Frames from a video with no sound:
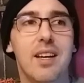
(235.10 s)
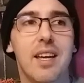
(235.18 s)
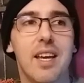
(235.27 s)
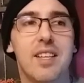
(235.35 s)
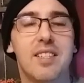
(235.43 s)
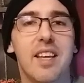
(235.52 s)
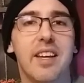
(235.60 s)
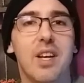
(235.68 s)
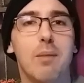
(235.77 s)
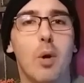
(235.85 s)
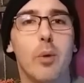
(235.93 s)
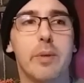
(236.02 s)

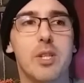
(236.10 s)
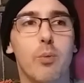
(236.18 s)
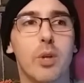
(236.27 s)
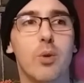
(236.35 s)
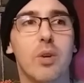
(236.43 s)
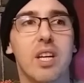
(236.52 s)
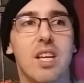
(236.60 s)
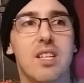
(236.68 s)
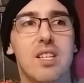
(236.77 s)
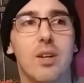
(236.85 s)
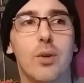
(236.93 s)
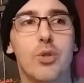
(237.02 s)
excited moments where you can
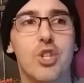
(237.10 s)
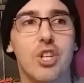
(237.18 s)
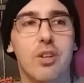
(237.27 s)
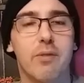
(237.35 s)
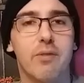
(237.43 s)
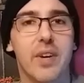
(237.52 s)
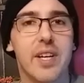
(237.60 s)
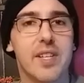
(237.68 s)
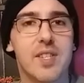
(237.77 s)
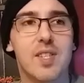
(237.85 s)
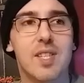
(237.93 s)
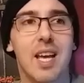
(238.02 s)
indulge in your
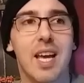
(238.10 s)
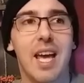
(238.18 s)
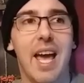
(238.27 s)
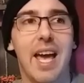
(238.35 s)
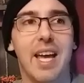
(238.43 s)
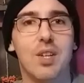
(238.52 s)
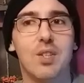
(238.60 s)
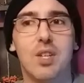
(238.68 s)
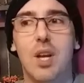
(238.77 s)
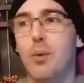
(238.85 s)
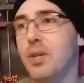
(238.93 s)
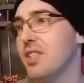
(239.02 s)
fix and
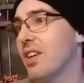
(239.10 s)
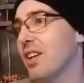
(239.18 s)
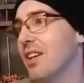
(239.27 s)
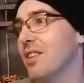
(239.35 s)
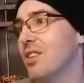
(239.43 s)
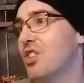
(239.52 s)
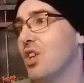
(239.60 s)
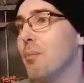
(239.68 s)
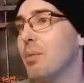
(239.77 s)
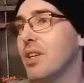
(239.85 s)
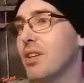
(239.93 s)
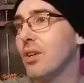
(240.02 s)
no one's gonna jump
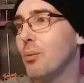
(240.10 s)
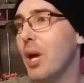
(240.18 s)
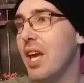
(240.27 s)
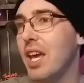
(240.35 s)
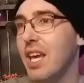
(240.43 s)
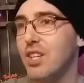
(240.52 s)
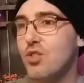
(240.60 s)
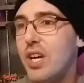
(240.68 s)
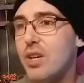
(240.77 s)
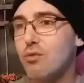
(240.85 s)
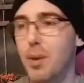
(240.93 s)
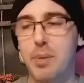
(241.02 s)
in way and try
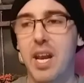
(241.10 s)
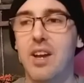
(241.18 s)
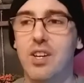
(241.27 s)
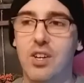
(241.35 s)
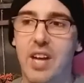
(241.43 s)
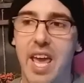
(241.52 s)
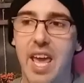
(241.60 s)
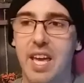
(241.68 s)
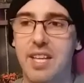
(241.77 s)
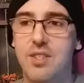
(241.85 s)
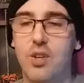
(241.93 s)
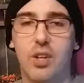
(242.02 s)
to rip it out of your
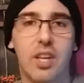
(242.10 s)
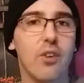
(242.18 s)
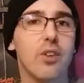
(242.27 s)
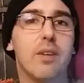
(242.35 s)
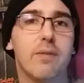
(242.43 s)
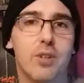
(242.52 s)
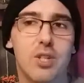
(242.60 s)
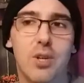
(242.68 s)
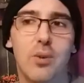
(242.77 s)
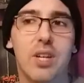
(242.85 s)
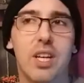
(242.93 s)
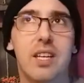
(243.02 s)
hands or guilt you for
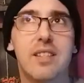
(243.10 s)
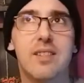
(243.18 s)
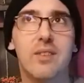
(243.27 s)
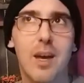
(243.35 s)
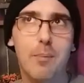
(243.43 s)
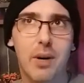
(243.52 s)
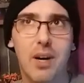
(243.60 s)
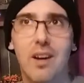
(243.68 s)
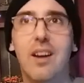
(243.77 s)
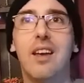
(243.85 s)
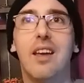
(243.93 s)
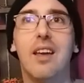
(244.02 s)
doing it. So that
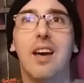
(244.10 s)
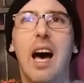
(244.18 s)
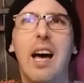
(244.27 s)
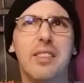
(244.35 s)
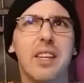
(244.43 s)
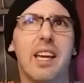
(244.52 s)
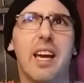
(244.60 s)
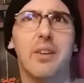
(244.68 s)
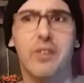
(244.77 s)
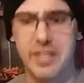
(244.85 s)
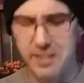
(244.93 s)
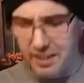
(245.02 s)
part oddly kind of
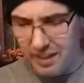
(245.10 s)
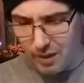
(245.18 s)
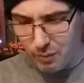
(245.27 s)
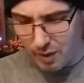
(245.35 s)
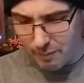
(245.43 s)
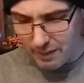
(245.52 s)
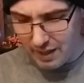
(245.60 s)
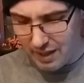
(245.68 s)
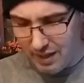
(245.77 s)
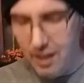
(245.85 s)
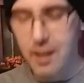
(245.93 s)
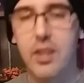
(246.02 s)
resonated with me.
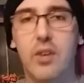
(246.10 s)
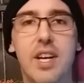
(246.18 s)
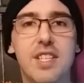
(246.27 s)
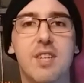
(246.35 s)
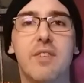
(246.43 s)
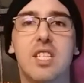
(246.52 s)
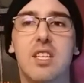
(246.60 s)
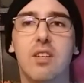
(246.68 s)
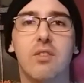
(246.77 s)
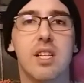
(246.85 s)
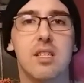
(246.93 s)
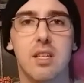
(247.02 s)
The rest of it didn't
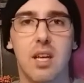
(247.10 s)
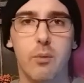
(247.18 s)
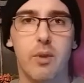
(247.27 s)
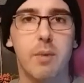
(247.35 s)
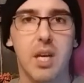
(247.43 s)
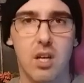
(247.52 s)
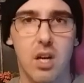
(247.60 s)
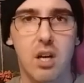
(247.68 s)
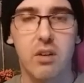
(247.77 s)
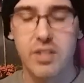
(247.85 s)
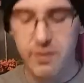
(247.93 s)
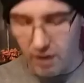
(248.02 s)
resonate with me at
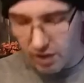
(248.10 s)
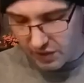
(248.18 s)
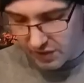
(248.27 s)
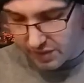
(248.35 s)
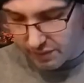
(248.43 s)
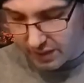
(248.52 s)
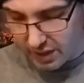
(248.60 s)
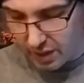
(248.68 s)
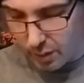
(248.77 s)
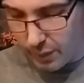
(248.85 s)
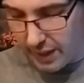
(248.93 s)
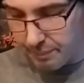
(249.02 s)
all as far as this video
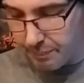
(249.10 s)
went.